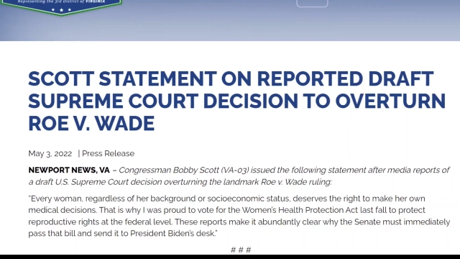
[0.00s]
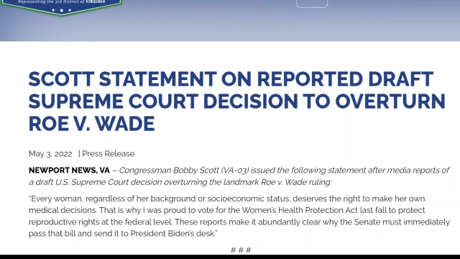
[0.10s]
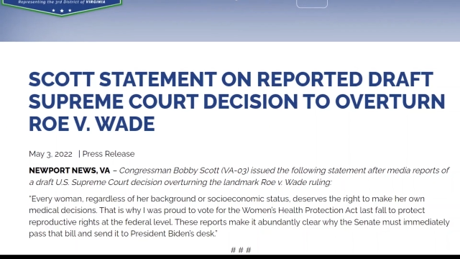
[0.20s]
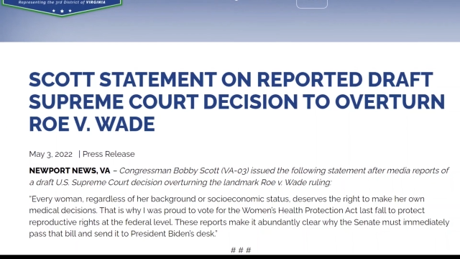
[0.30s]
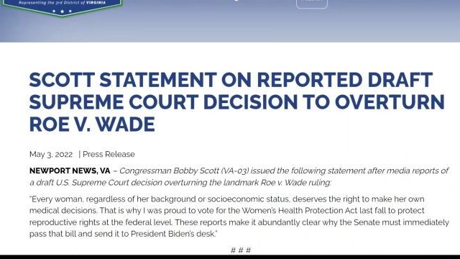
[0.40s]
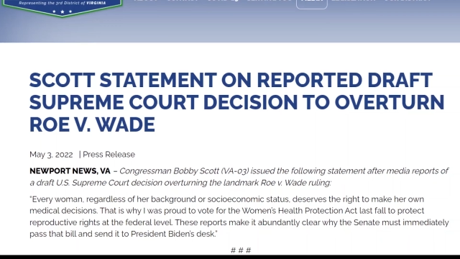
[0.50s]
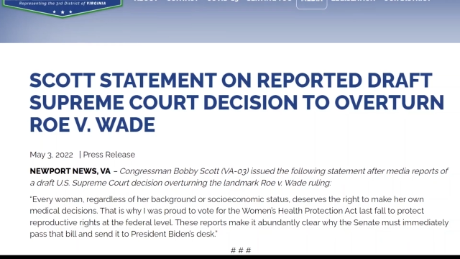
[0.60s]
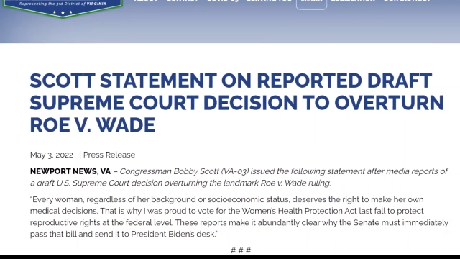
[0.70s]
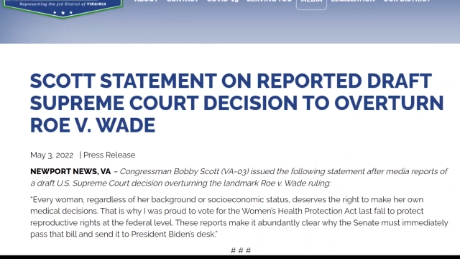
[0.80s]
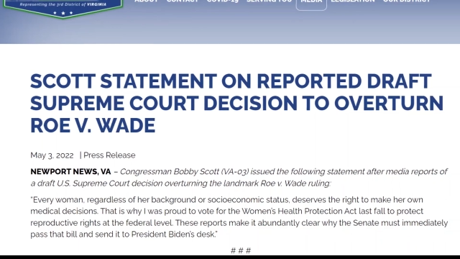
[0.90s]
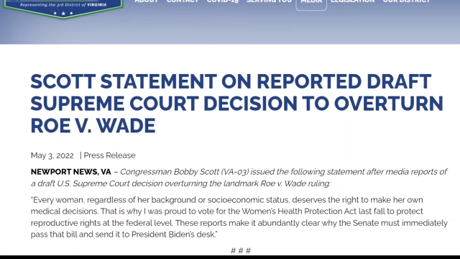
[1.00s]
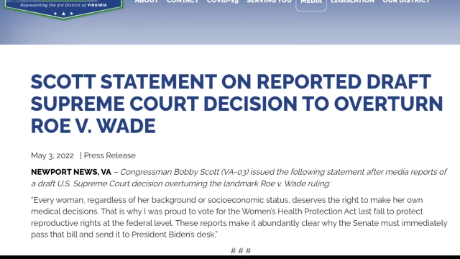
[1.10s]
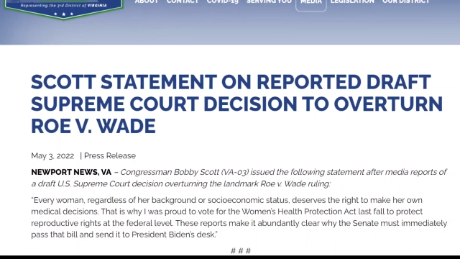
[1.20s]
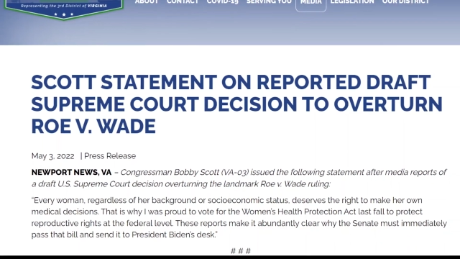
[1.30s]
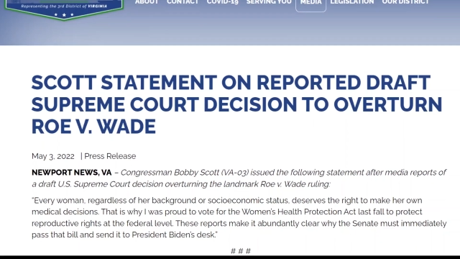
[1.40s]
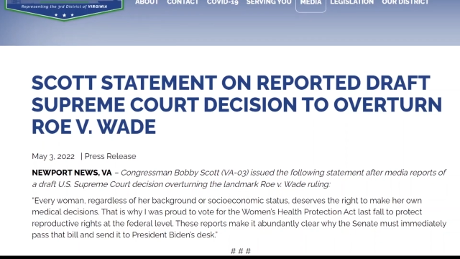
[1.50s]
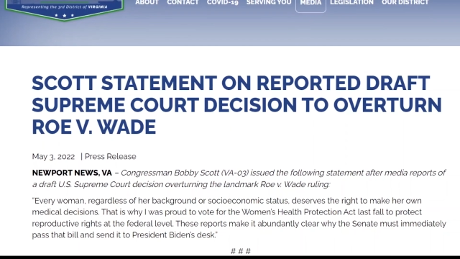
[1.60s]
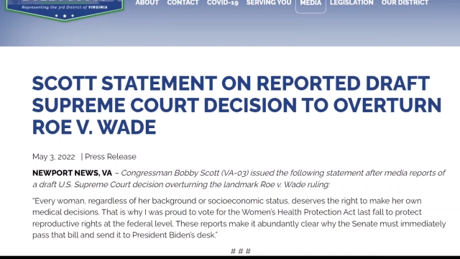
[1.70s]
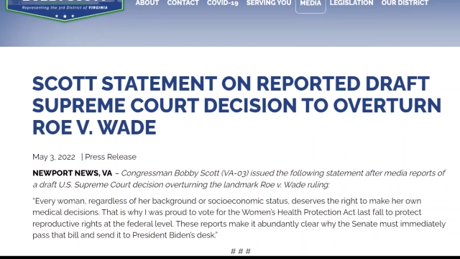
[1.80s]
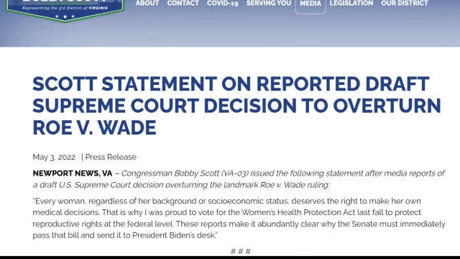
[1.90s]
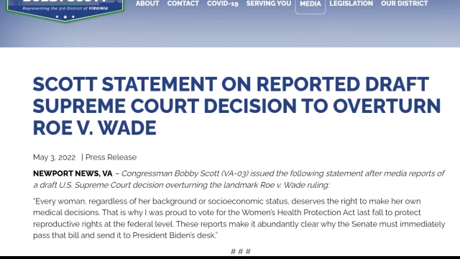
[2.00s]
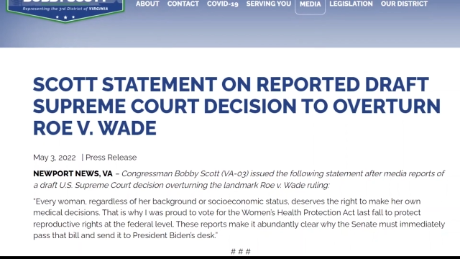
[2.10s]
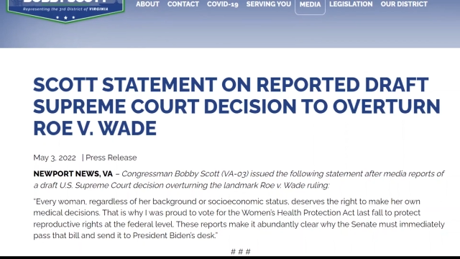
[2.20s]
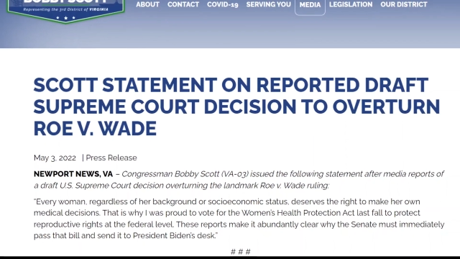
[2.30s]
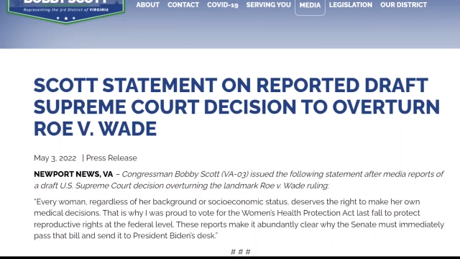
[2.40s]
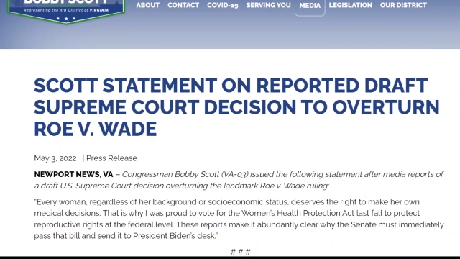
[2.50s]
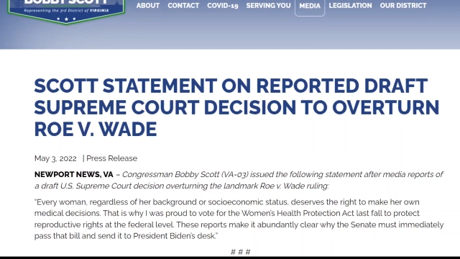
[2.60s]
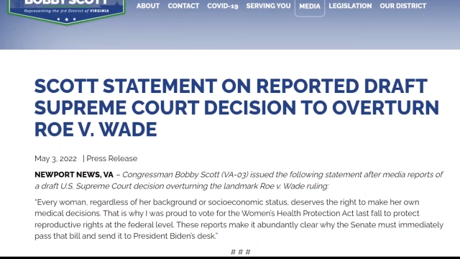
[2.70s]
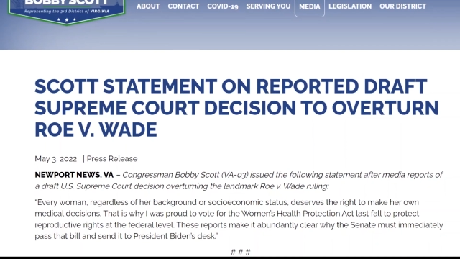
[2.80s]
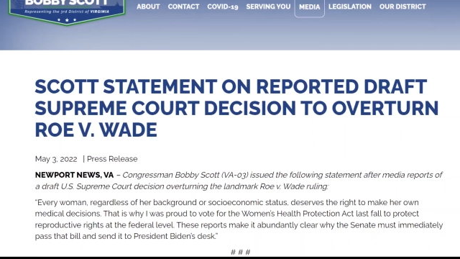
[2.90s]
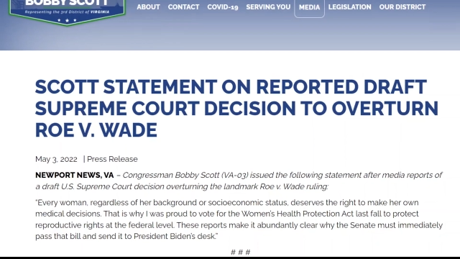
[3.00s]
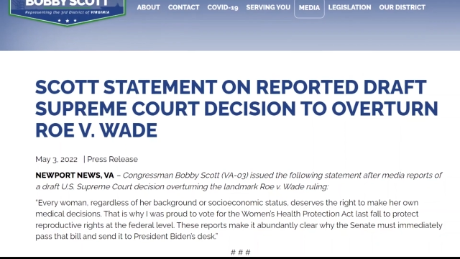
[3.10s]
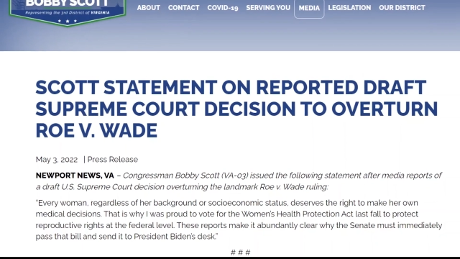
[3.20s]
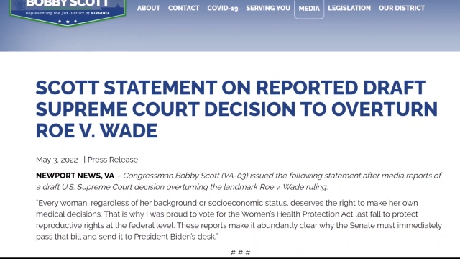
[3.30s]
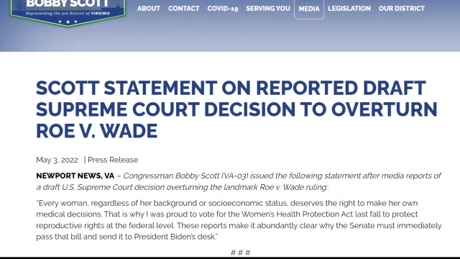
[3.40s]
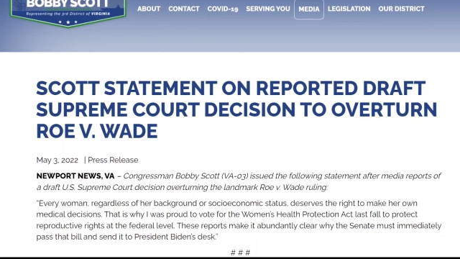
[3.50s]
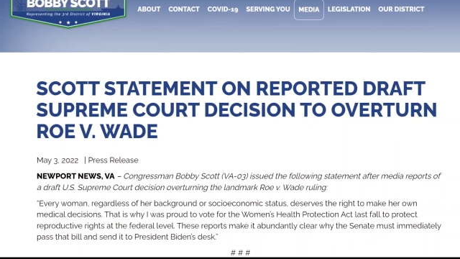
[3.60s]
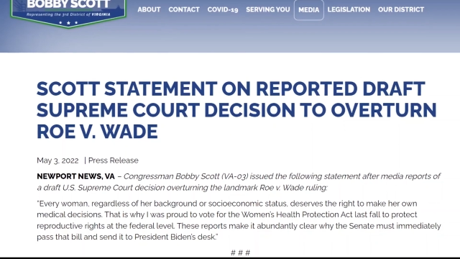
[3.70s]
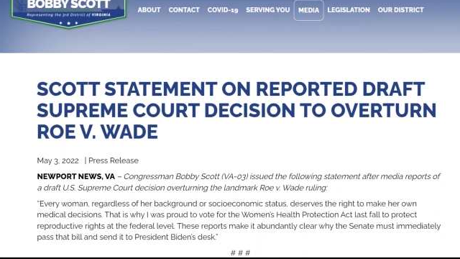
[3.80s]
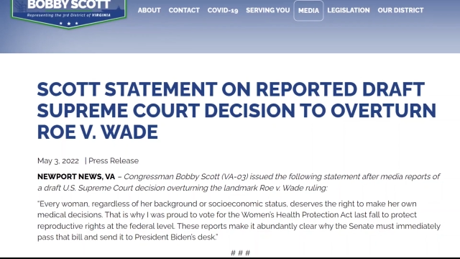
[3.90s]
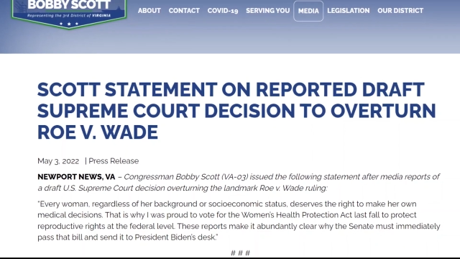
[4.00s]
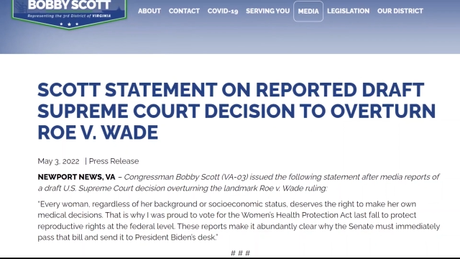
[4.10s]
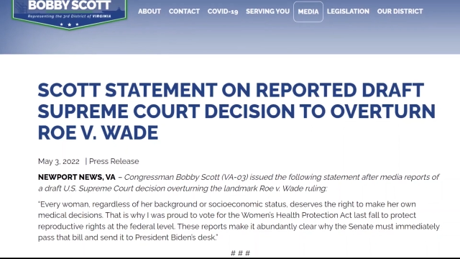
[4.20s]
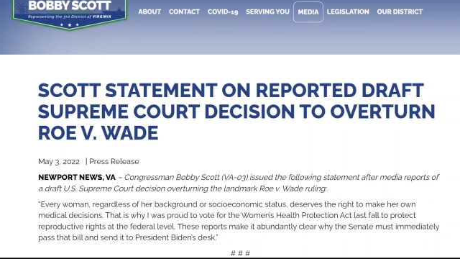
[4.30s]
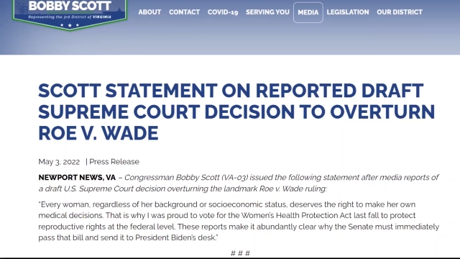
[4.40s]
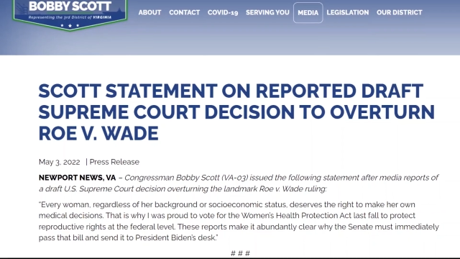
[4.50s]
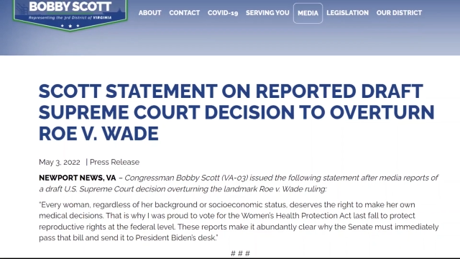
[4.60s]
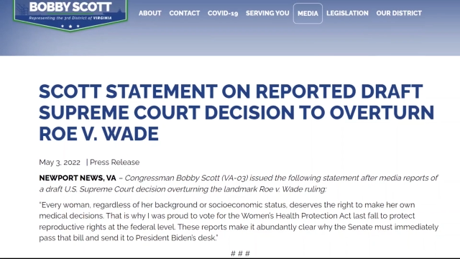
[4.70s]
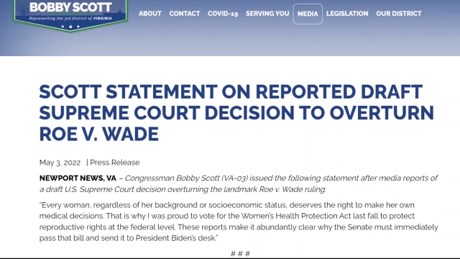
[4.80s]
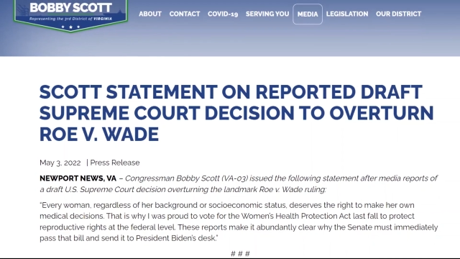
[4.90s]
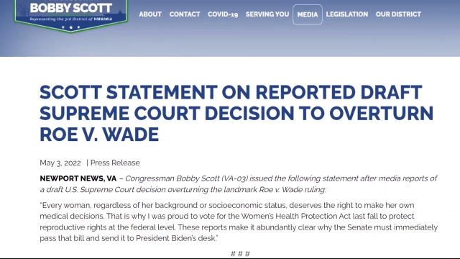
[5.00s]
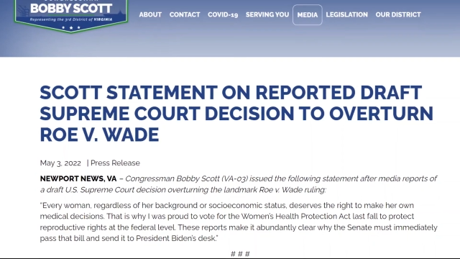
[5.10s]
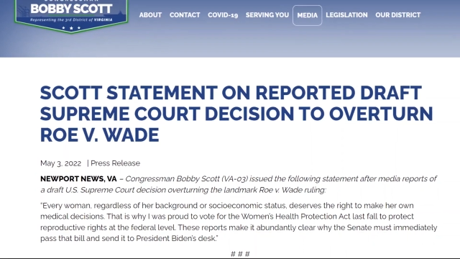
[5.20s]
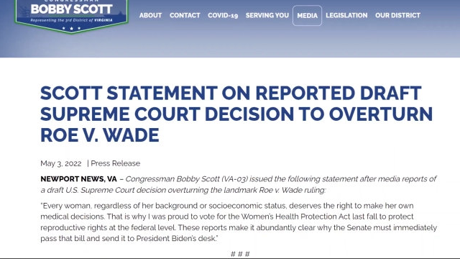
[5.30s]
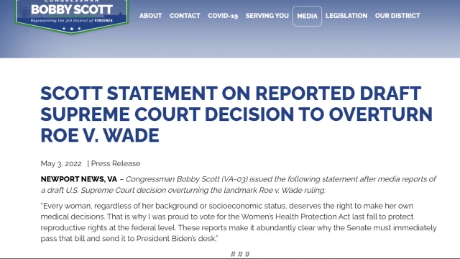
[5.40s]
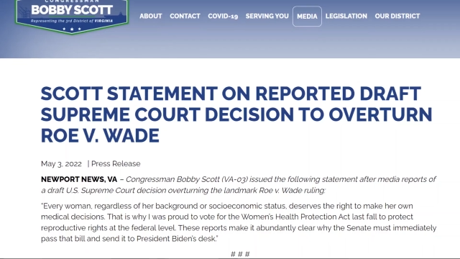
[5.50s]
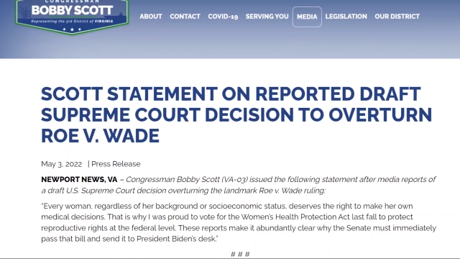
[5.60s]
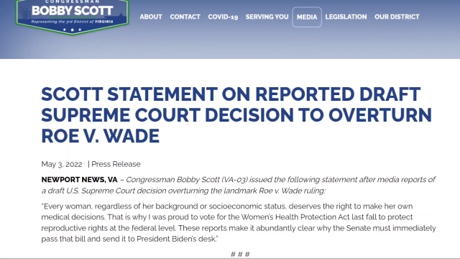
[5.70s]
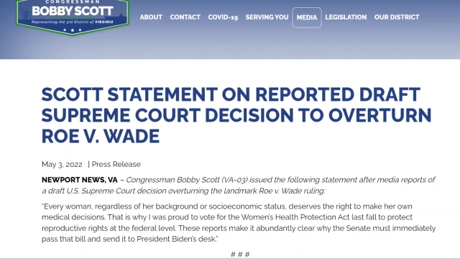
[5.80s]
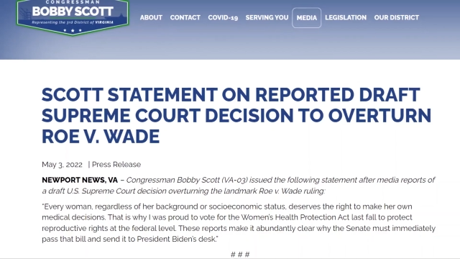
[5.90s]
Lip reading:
[unreadable: no face in view]